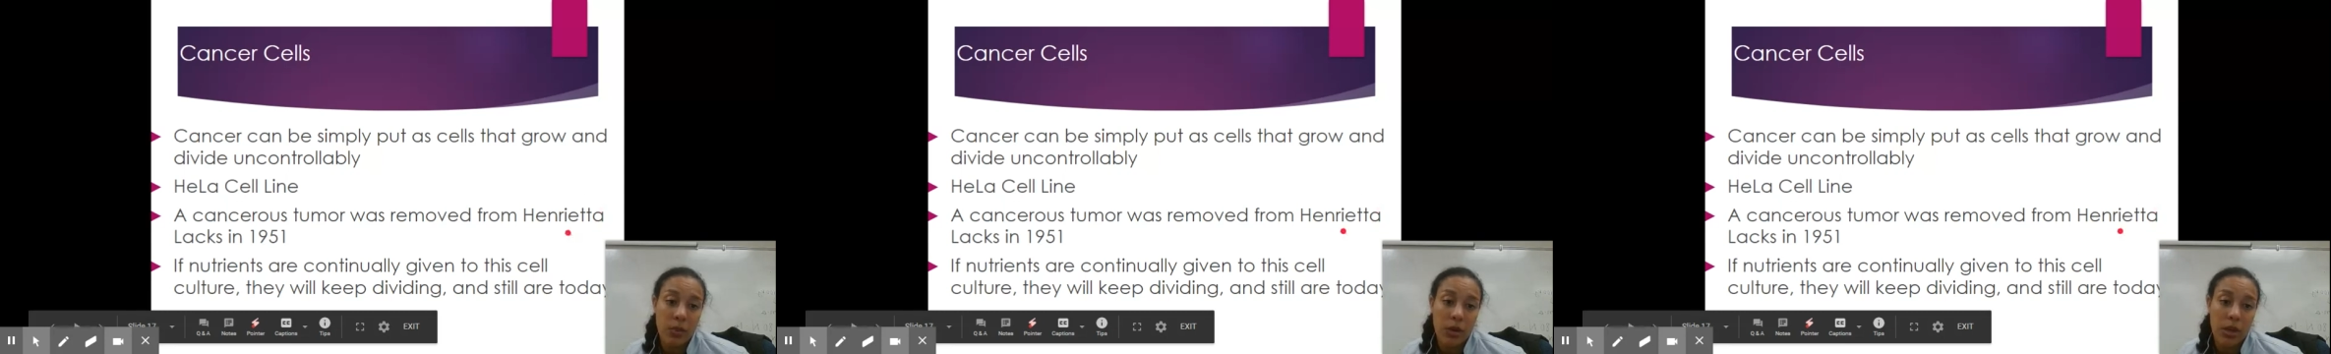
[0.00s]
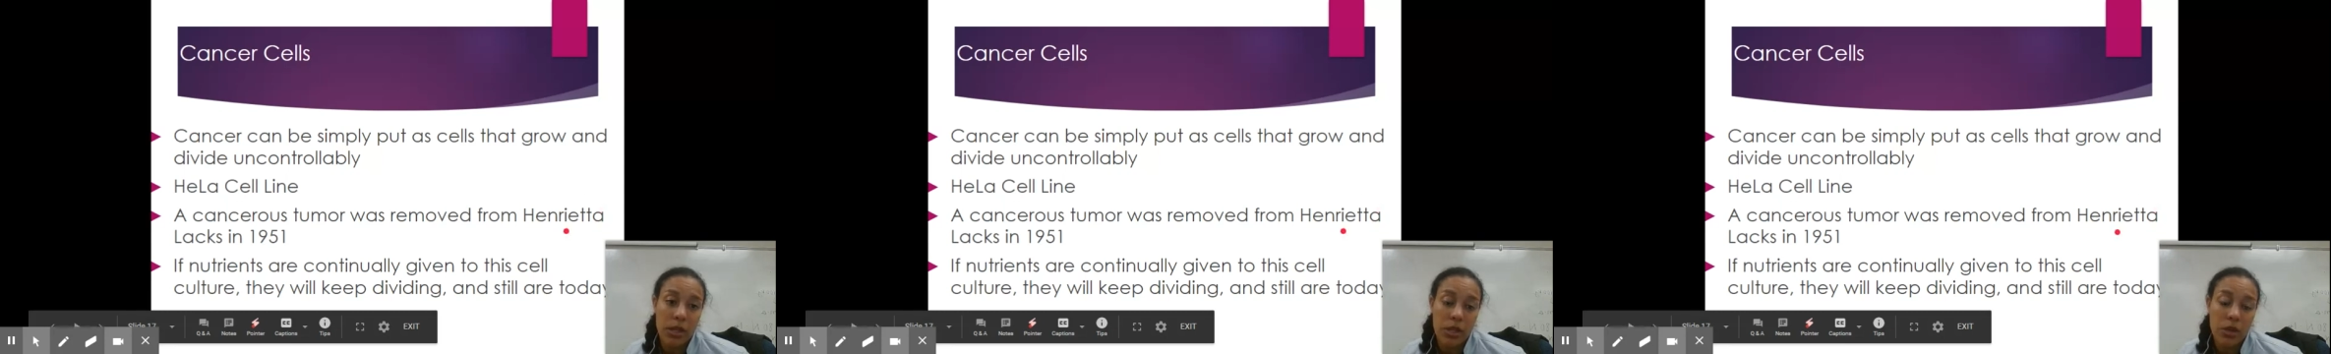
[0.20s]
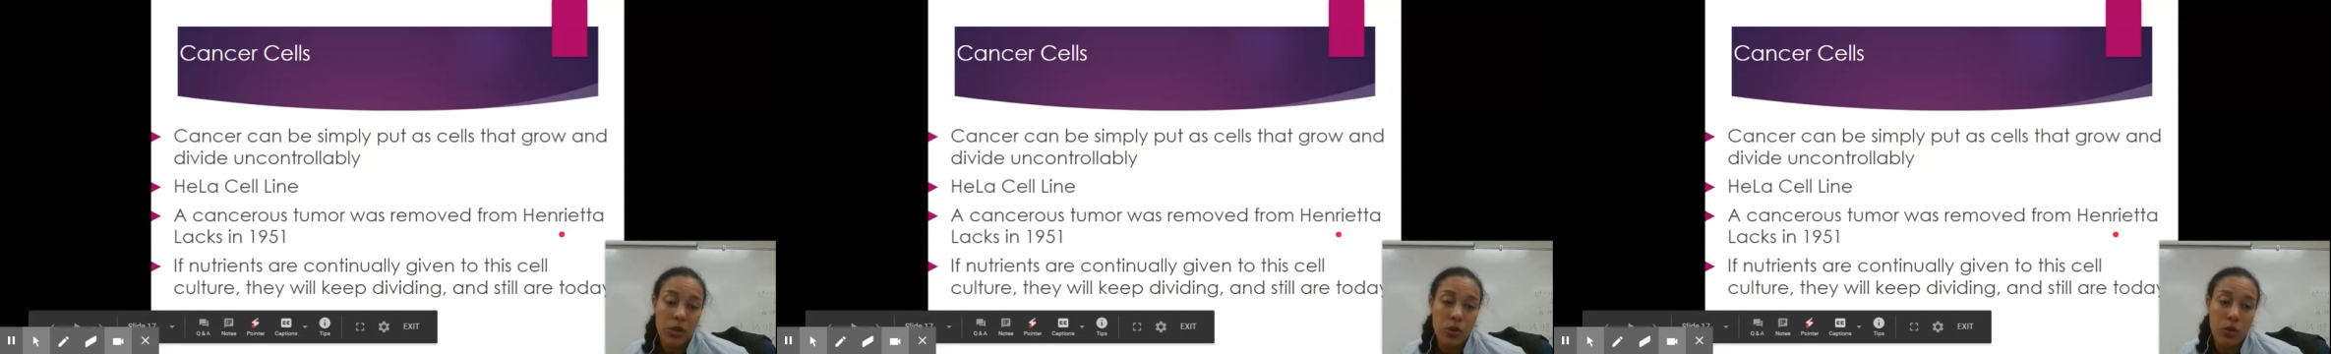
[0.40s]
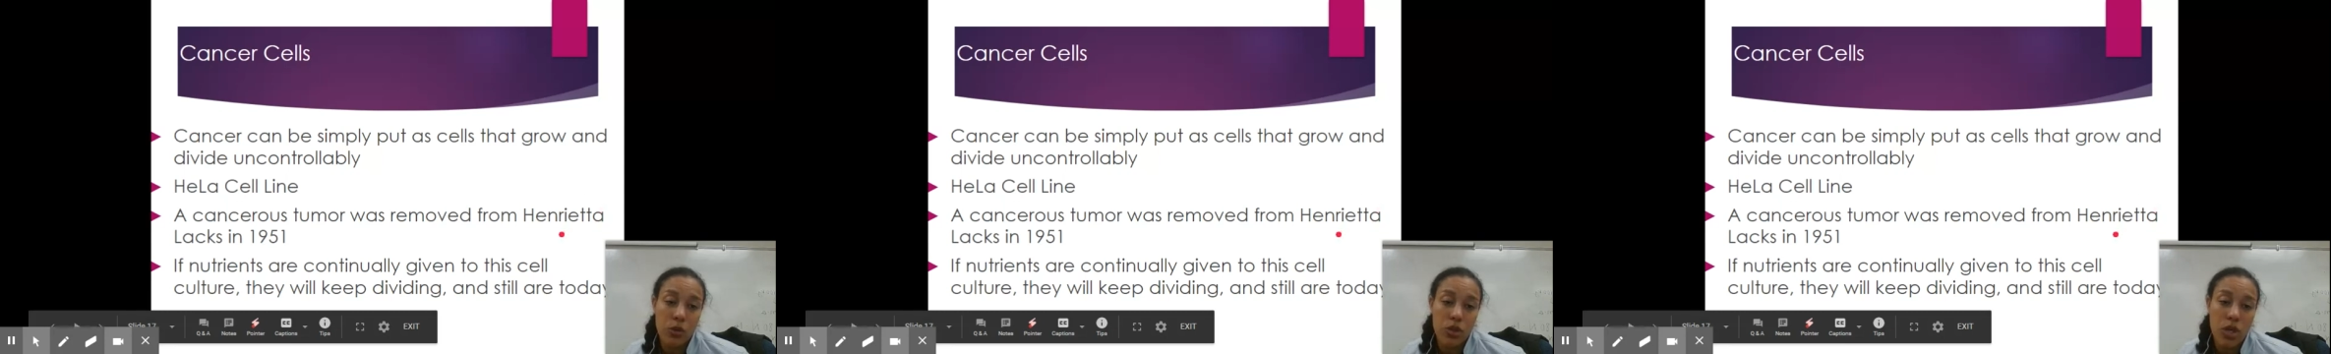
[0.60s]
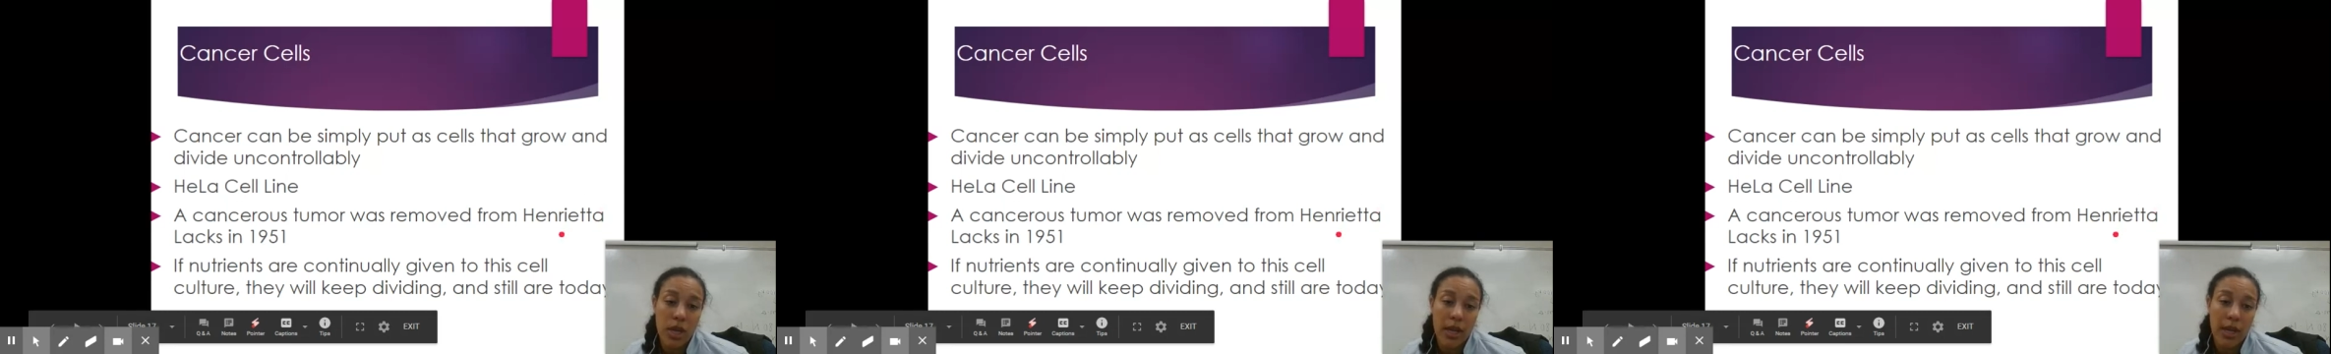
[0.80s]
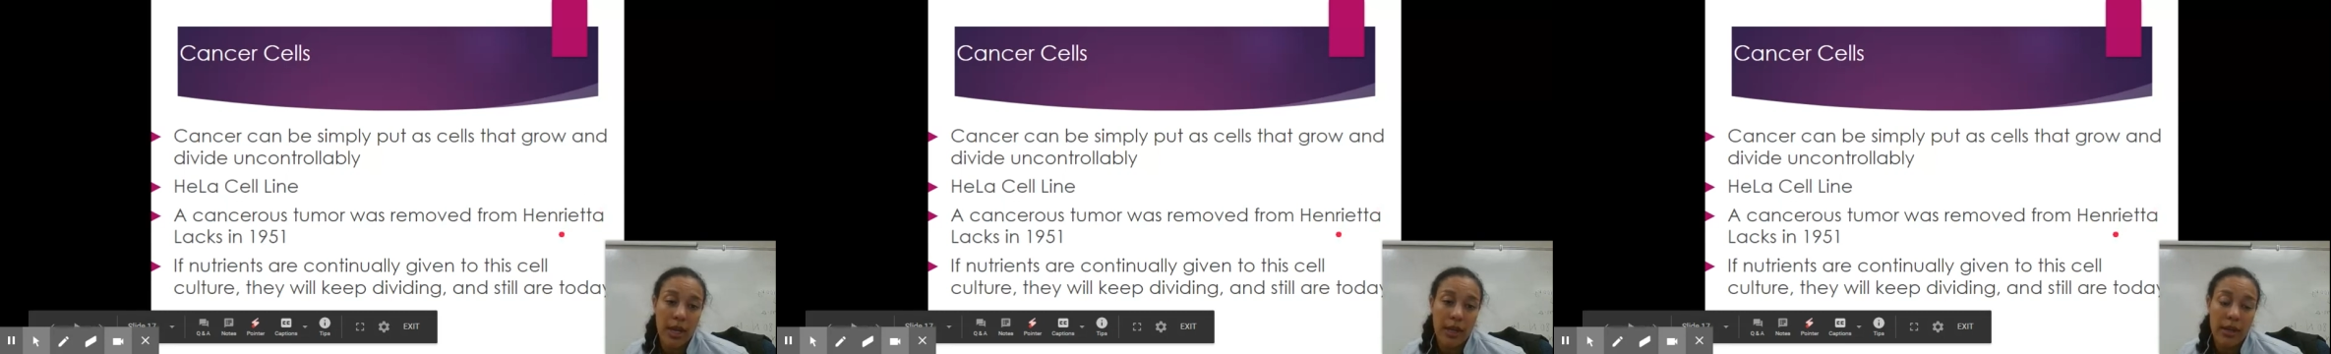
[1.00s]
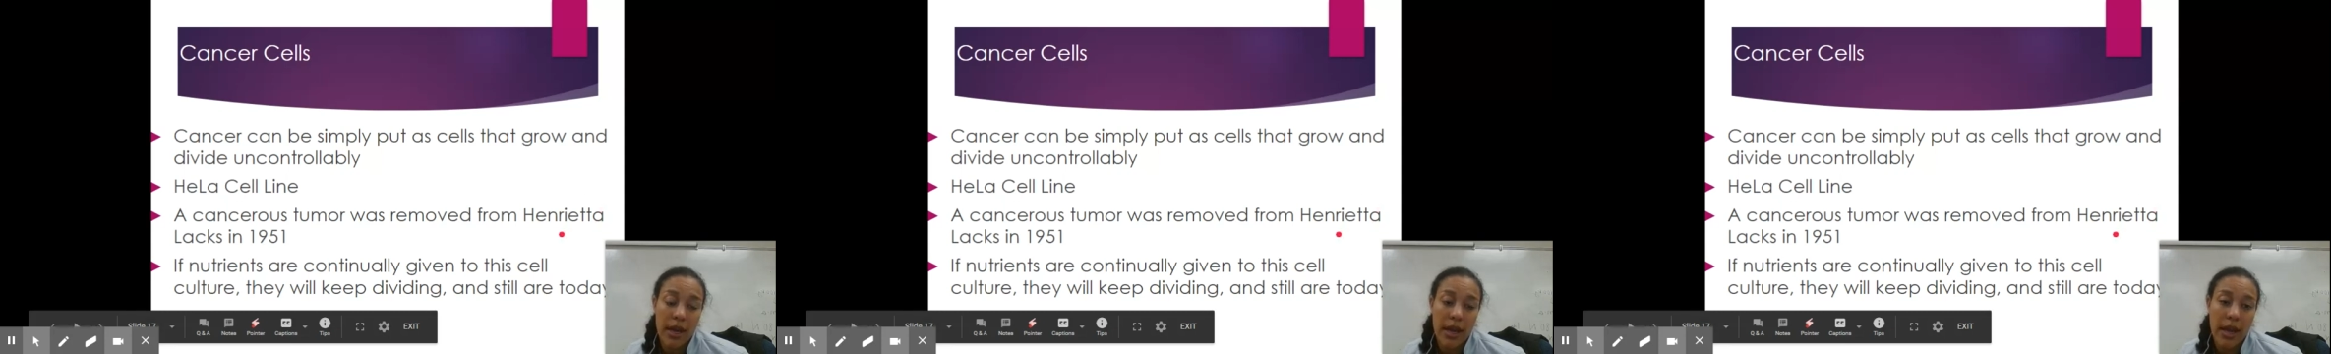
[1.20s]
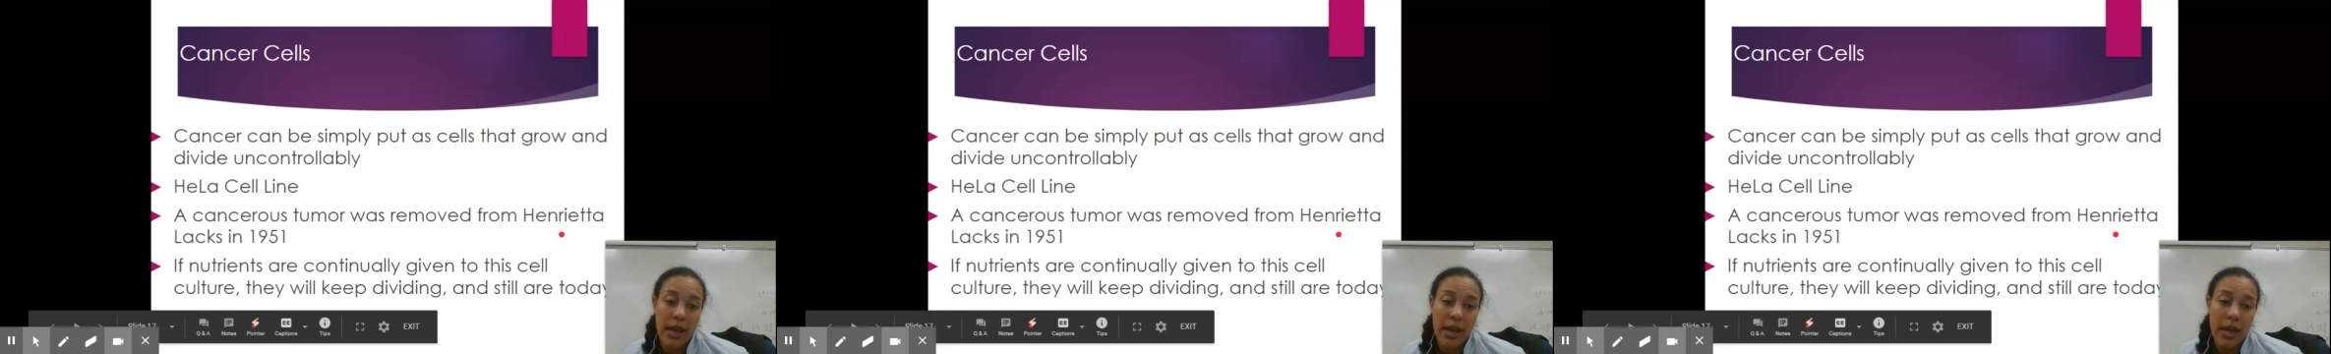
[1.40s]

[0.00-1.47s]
were huge in